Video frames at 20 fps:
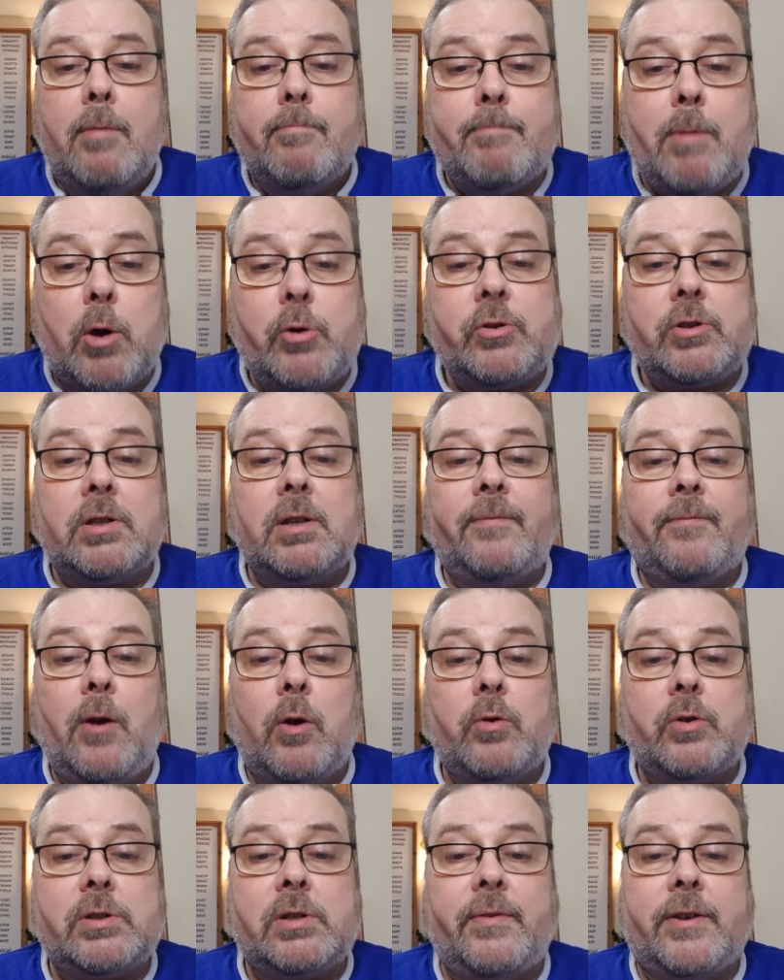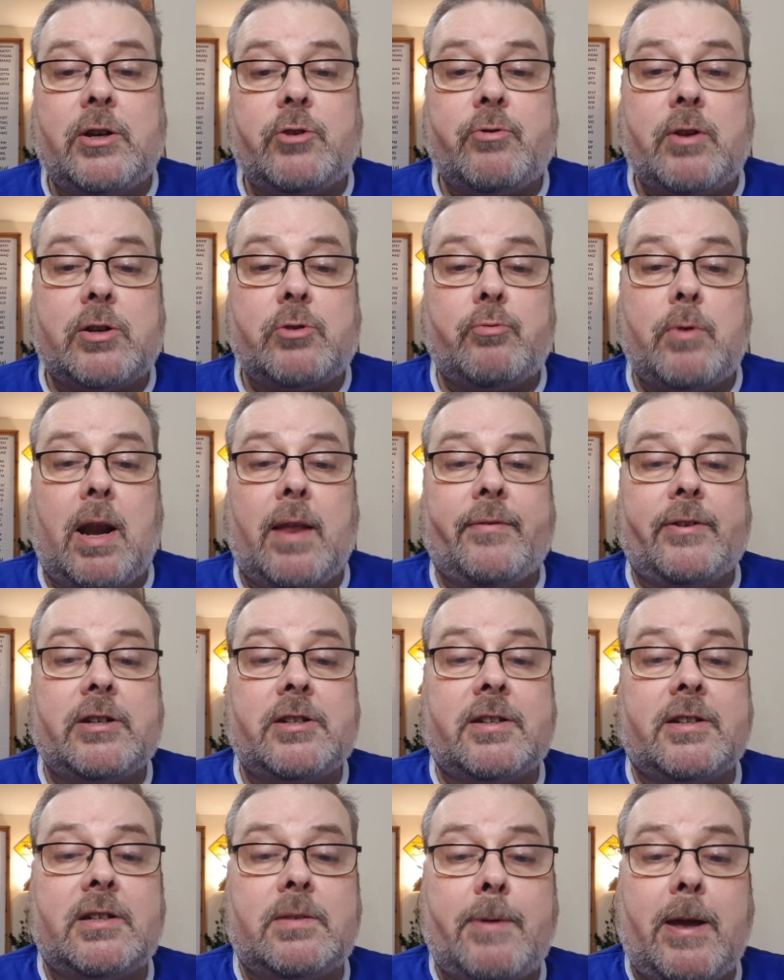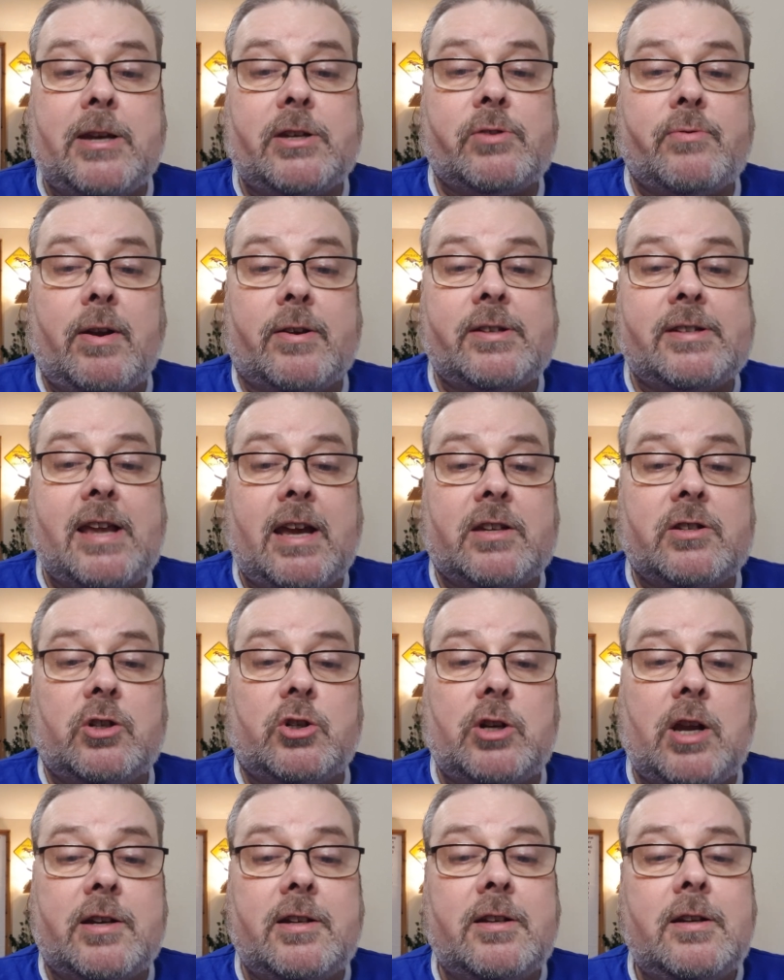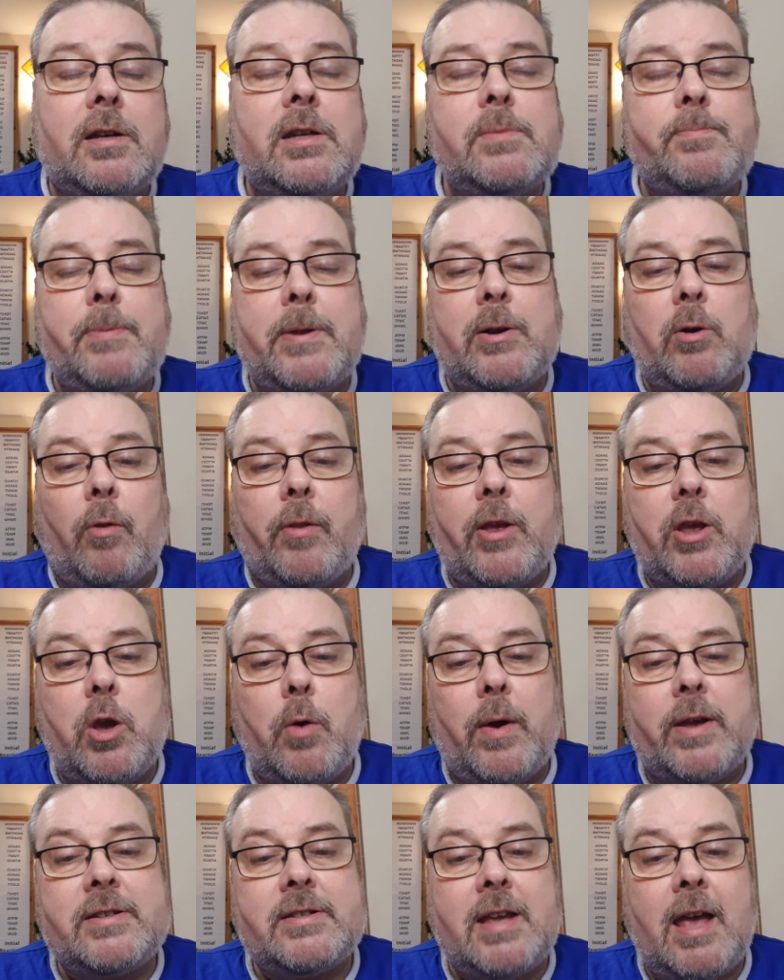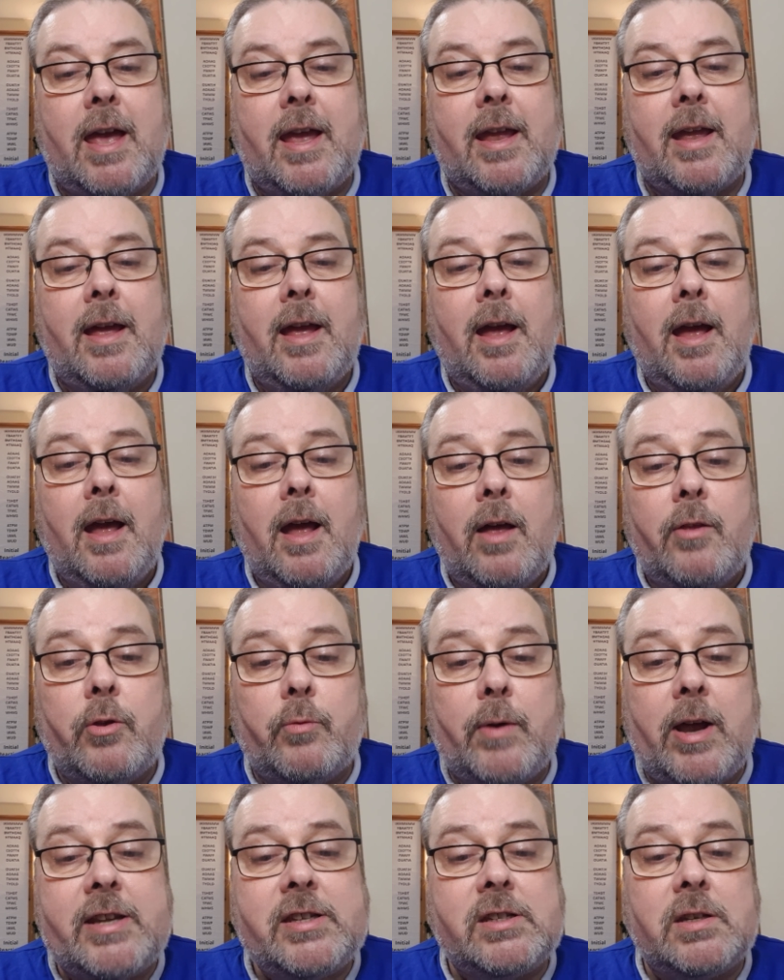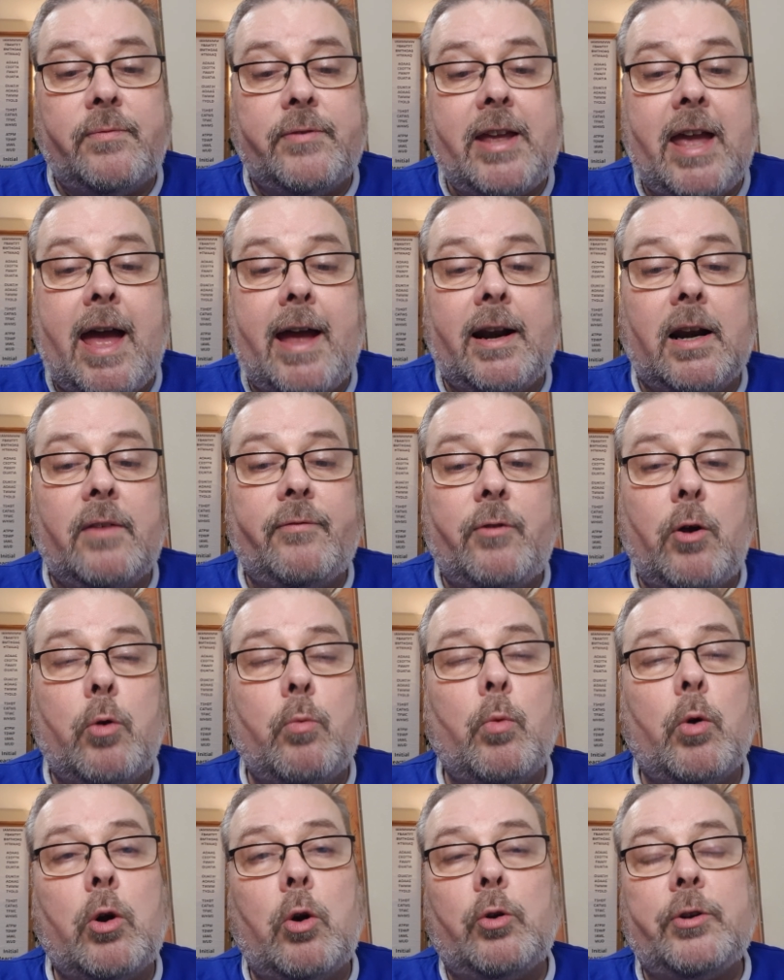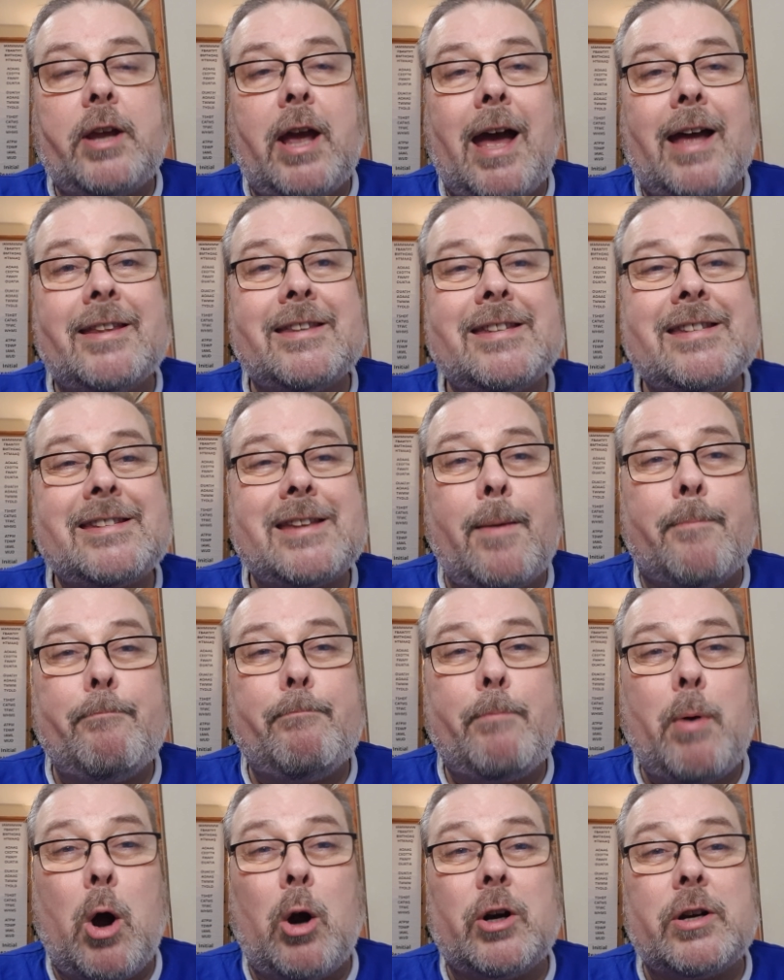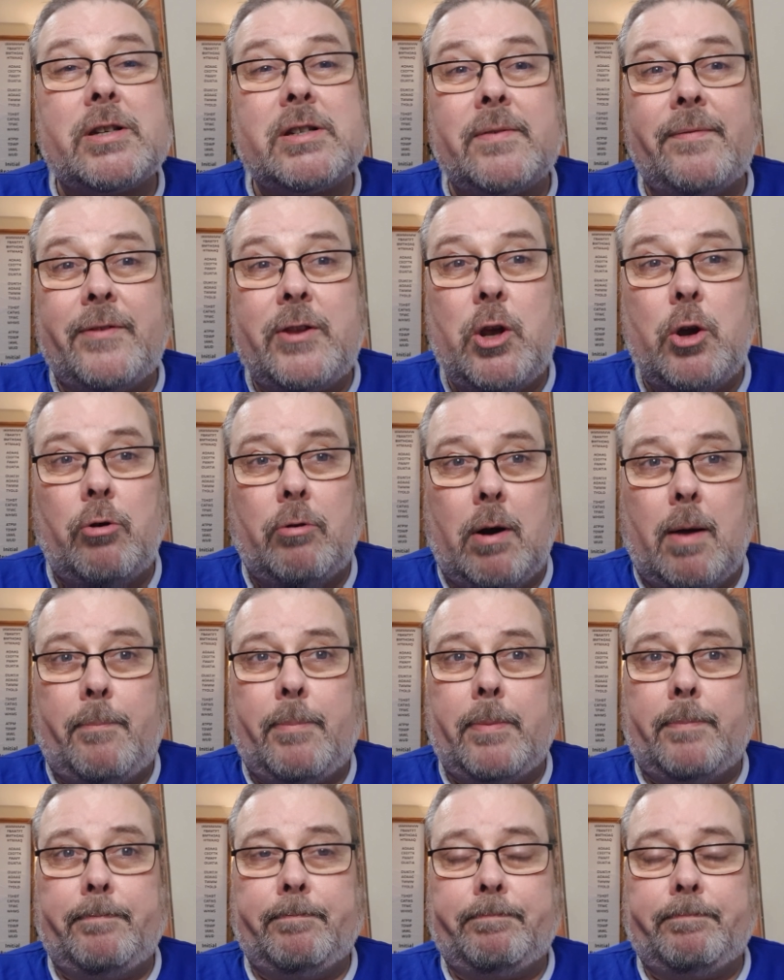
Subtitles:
Most of the focus of interest relevant to the debates around sex and gender has been on the USA, the rest of the Anglophone world and some parts of Europe.